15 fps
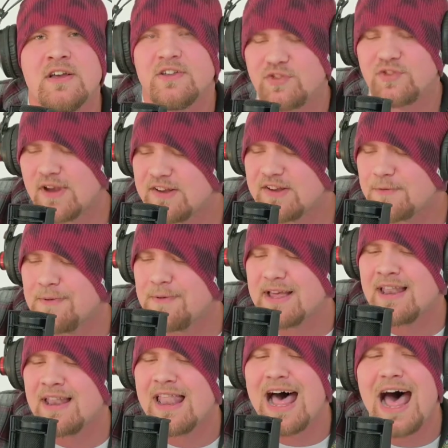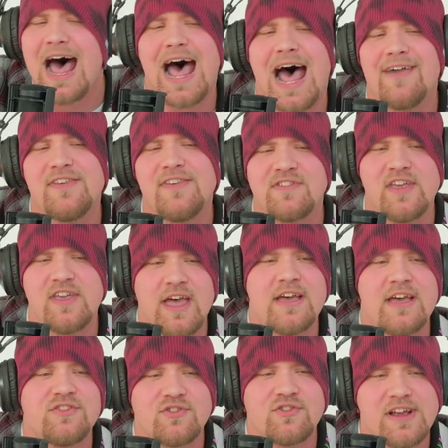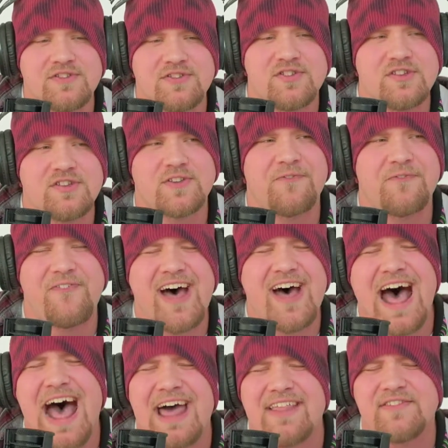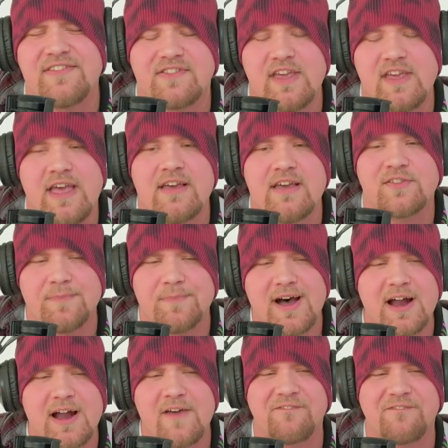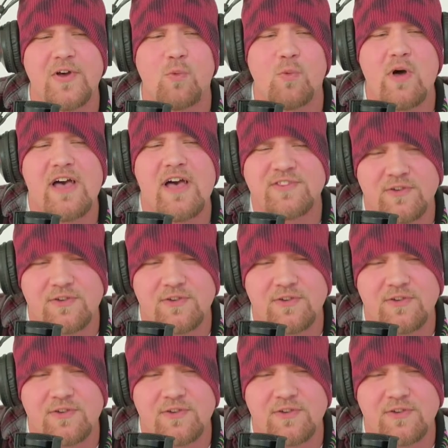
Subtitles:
Strange to be alive these days, strange to justify these days, but if it works for